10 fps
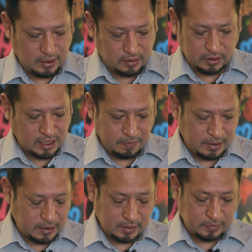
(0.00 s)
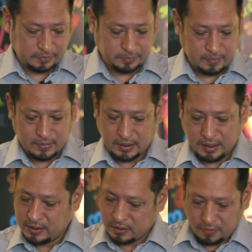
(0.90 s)
It's no summer,
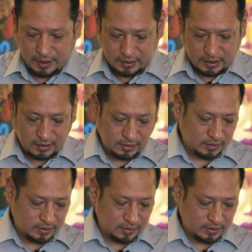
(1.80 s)
it's no winter.